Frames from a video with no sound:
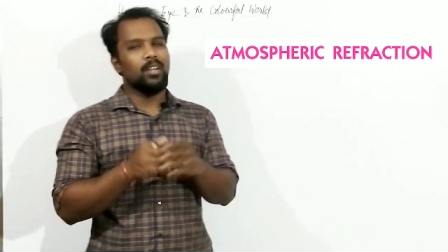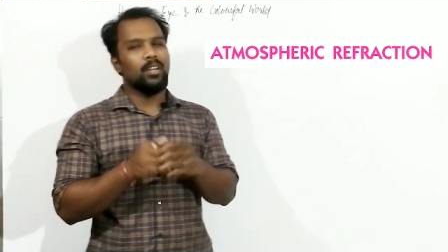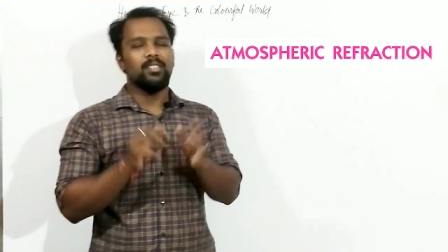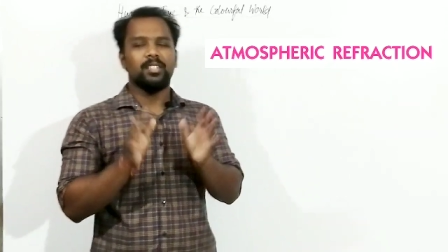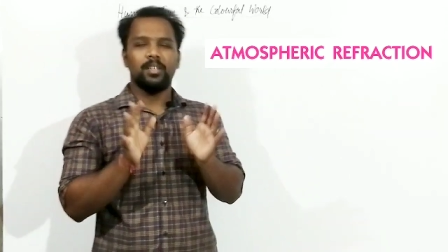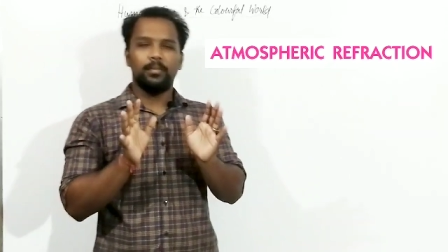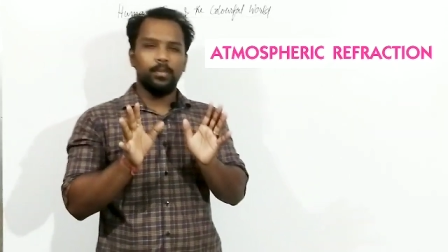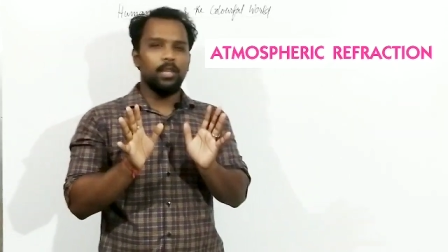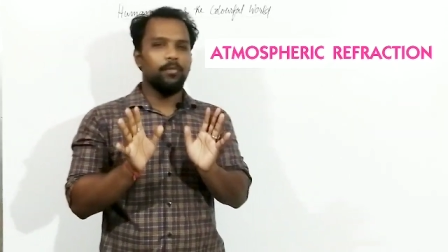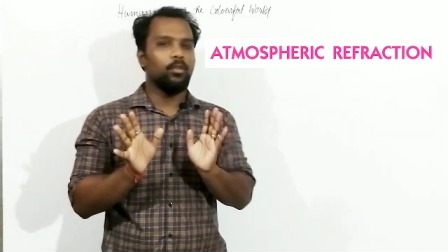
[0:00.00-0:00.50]

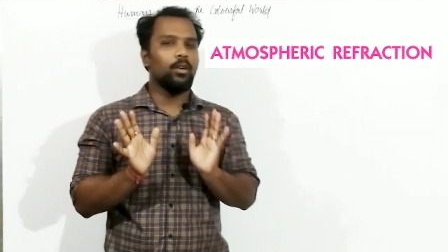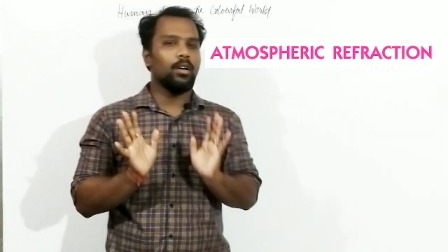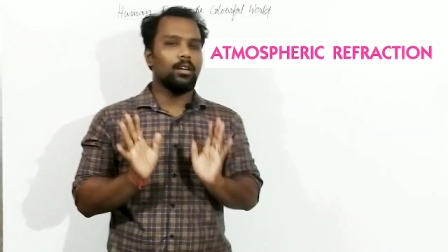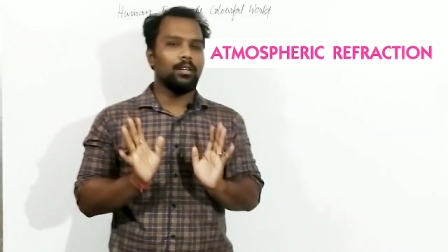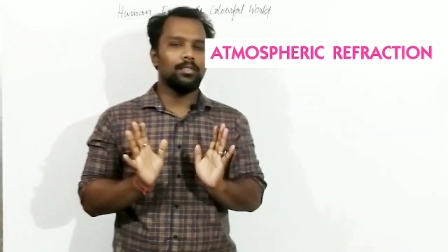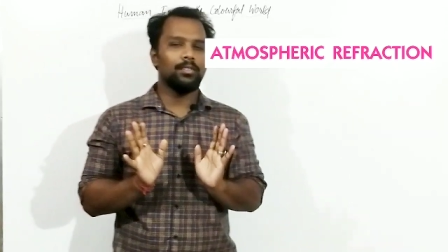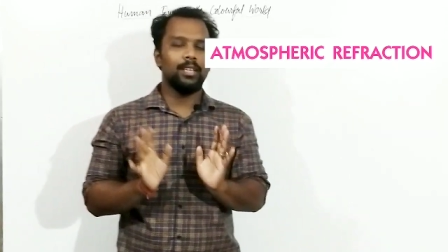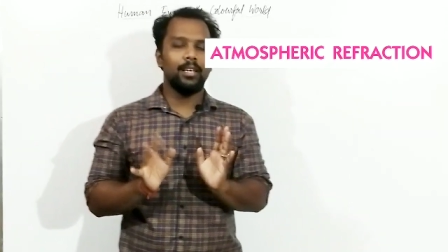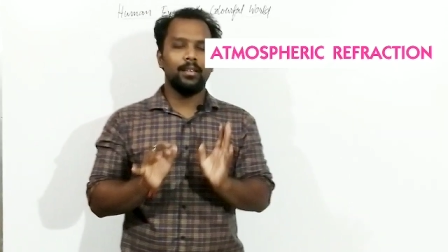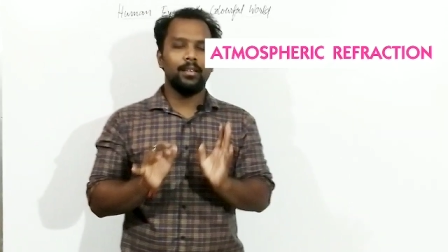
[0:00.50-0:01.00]
Simply if you
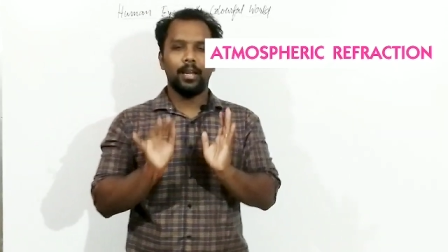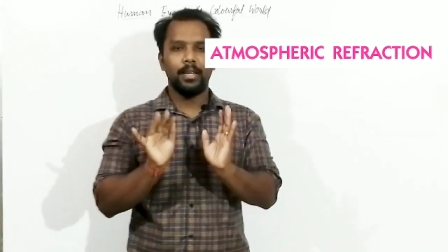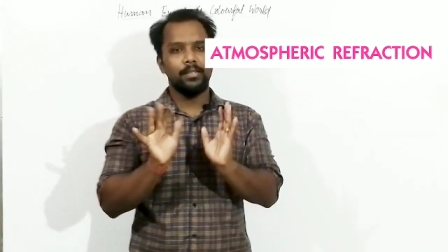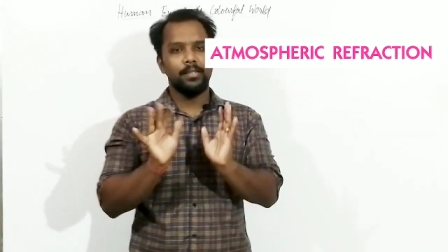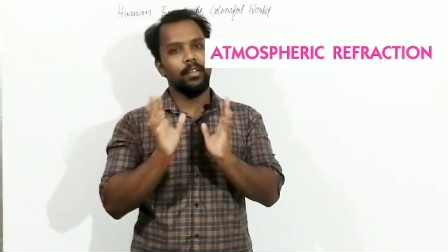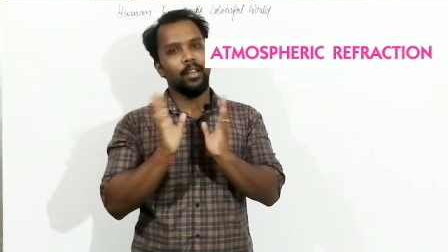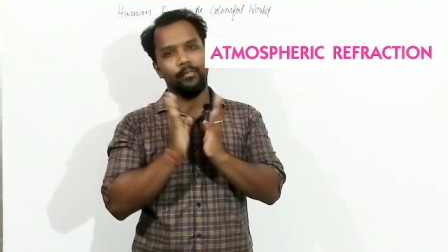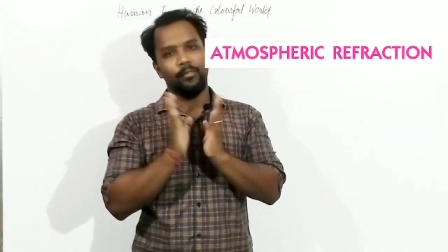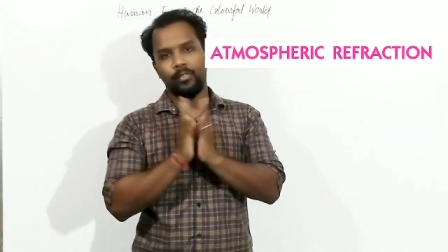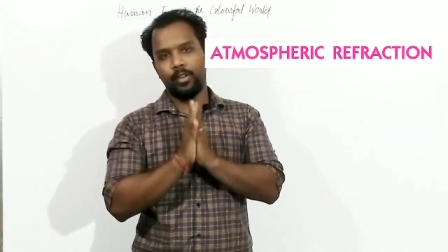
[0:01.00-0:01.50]
understand, there is
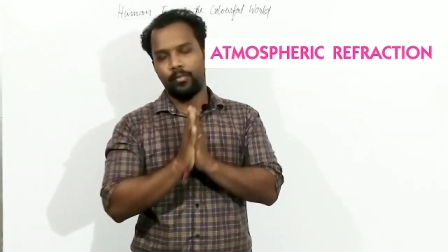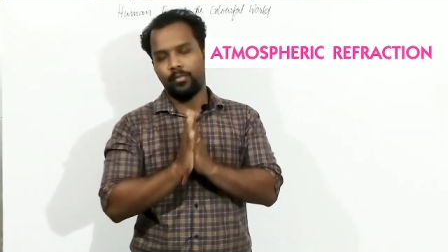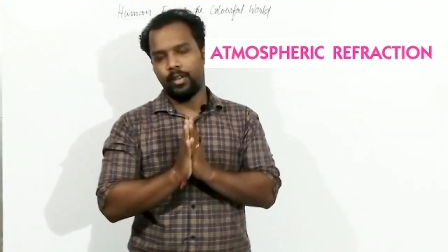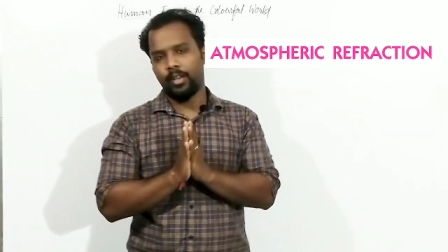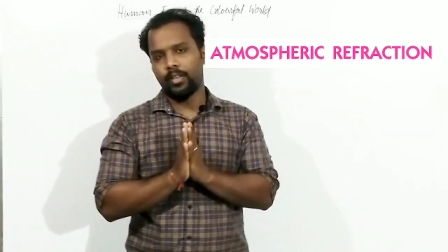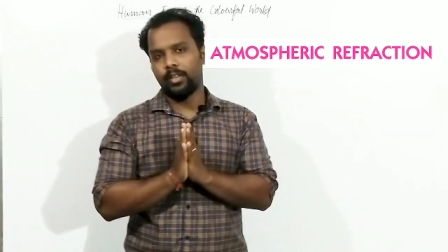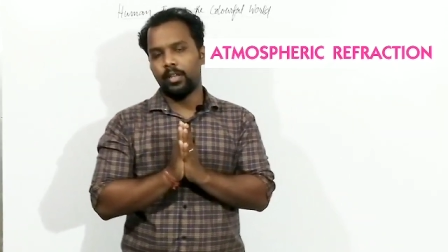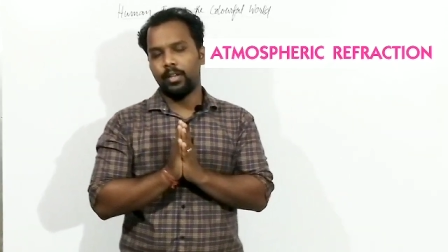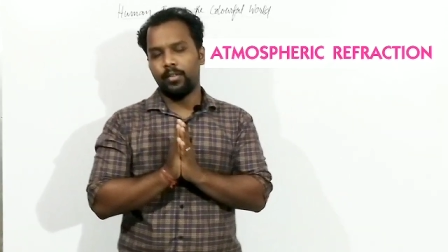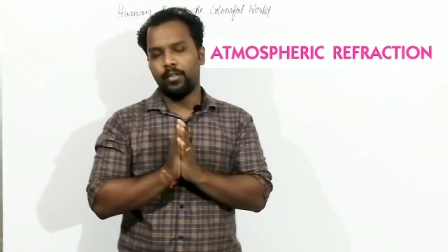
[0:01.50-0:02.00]

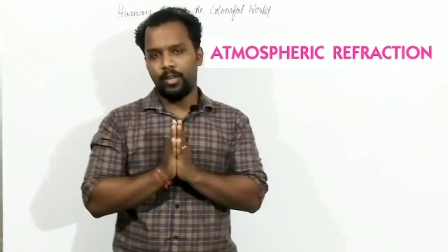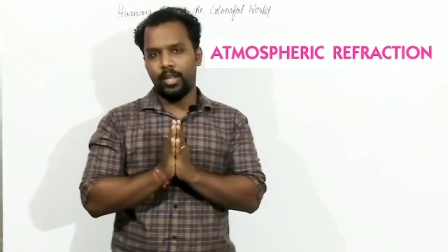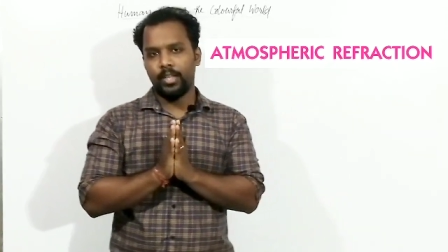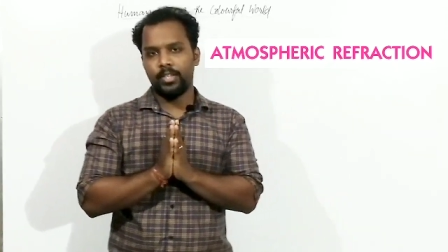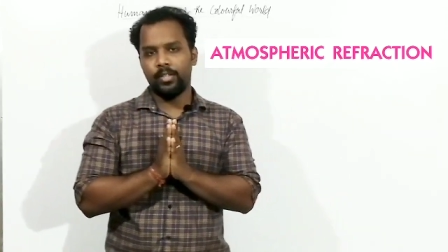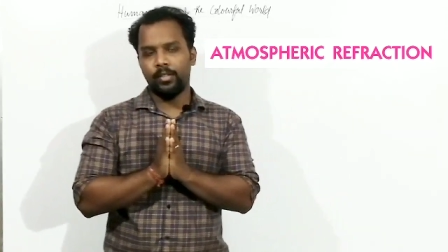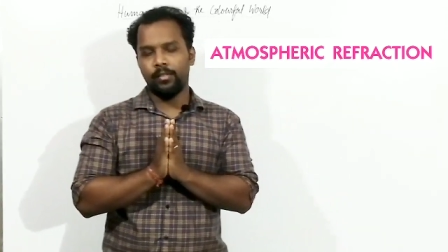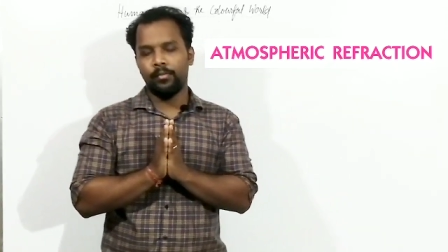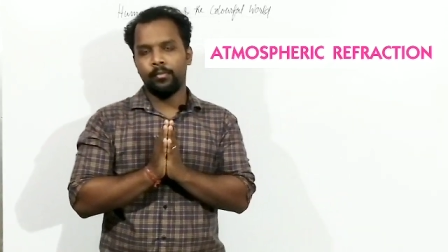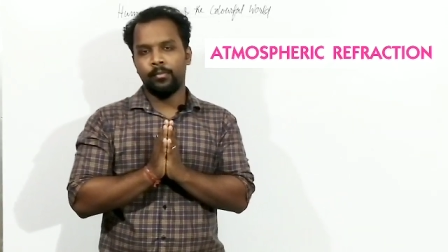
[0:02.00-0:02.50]

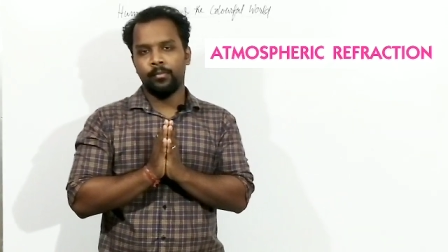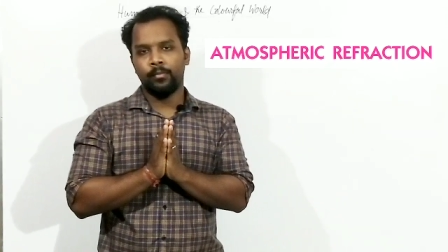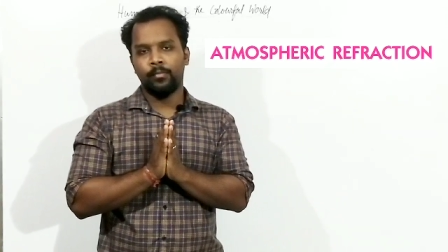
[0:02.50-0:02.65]
refraction.